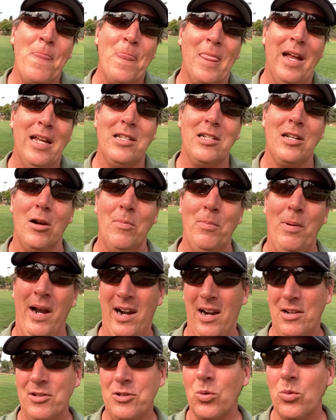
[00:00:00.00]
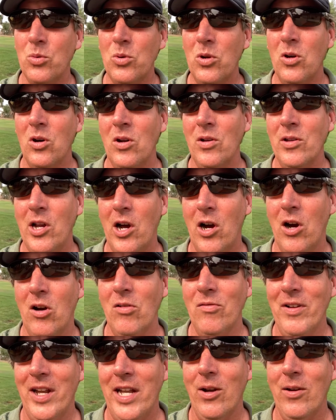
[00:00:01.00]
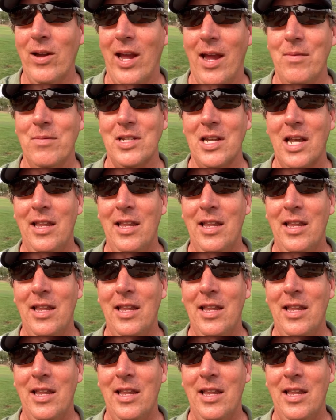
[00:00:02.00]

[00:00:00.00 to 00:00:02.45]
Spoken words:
"That's our parents' rule, no video games."